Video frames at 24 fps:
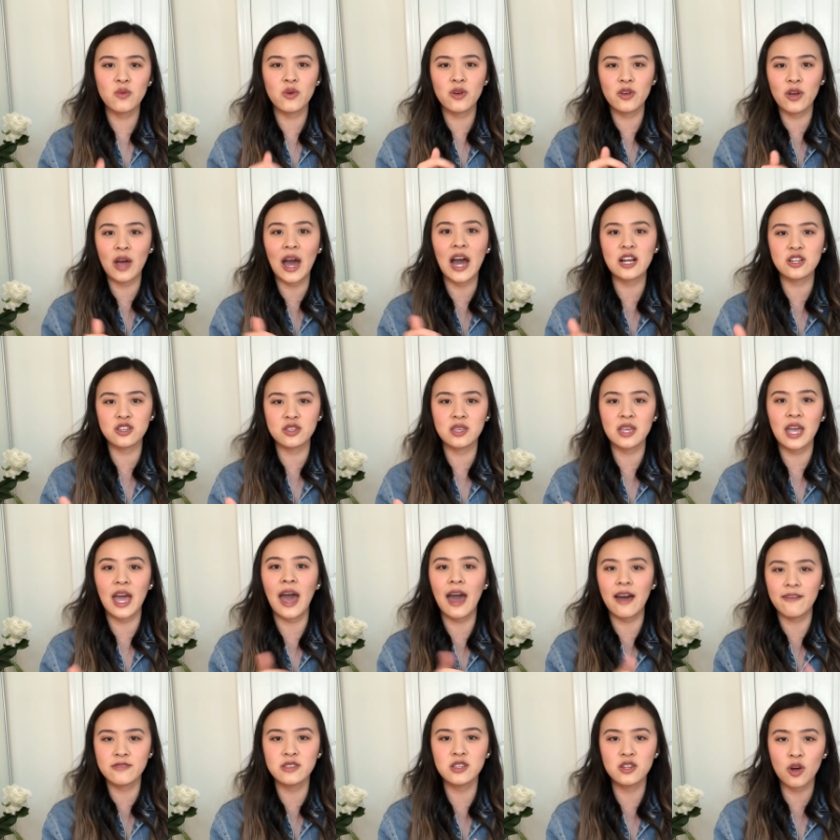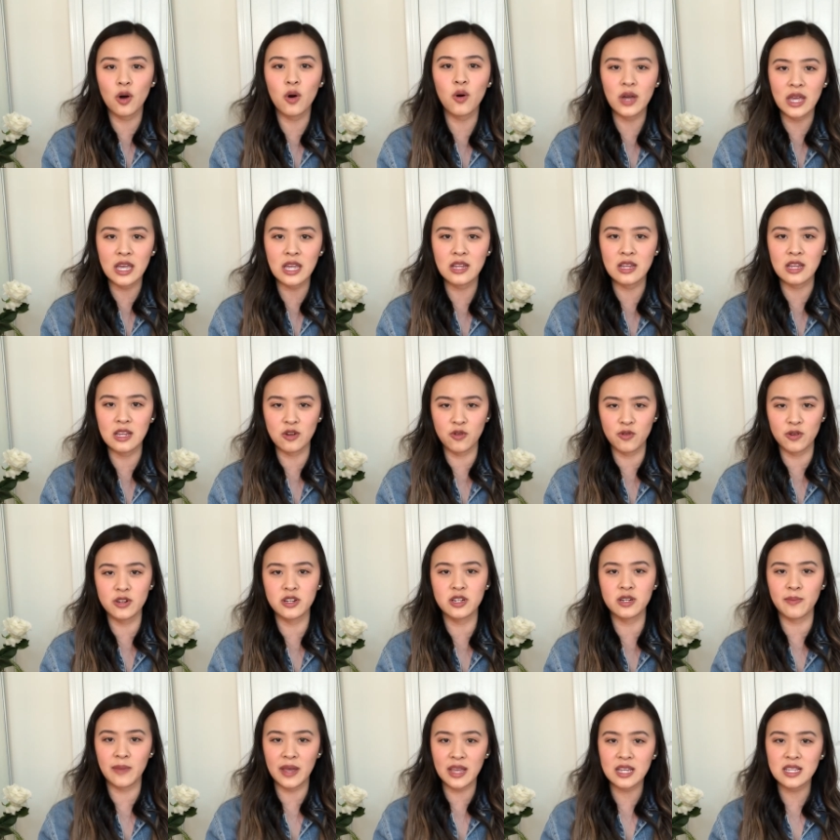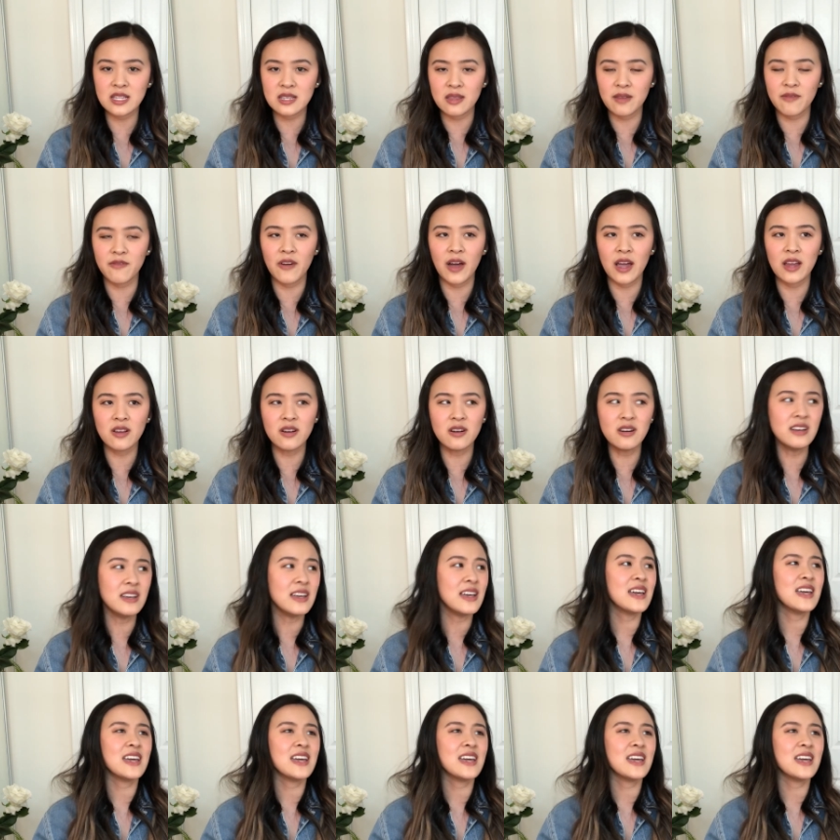where you actually have to go in order to make it to the final,